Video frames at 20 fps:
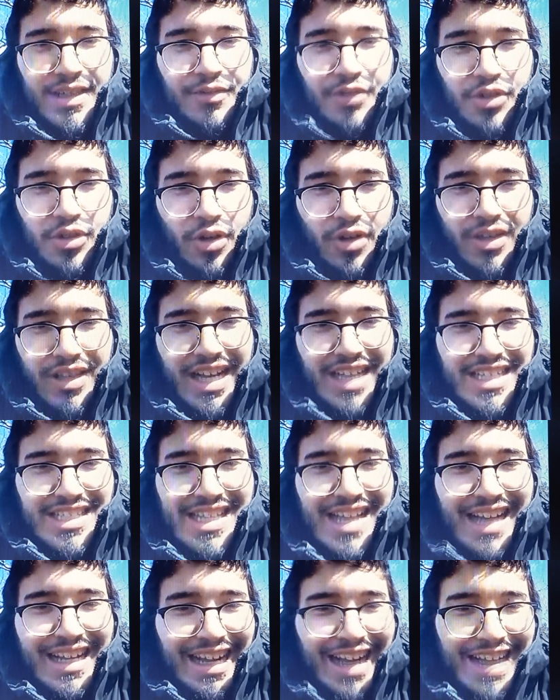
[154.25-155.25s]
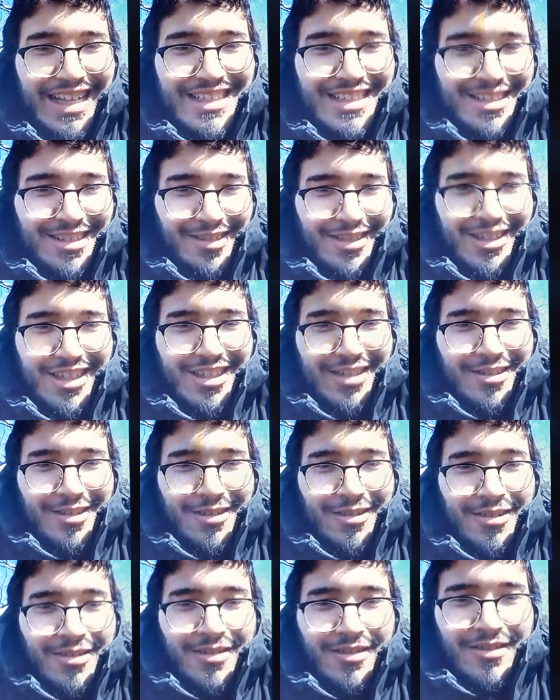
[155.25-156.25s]
even though that's not ideal
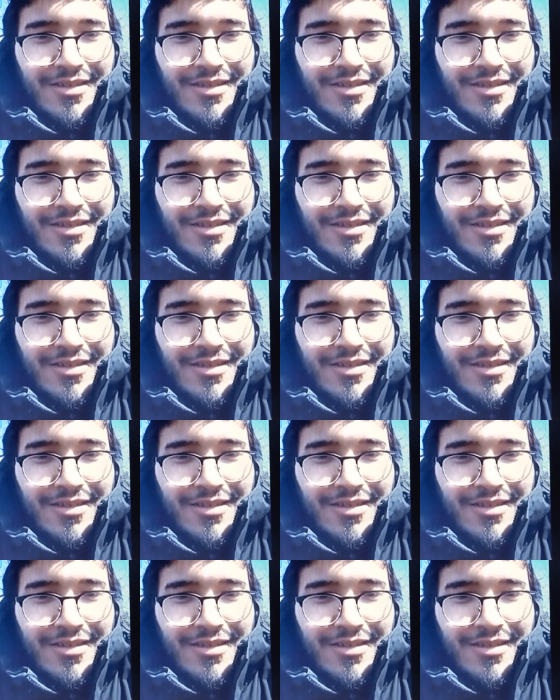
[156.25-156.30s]
either.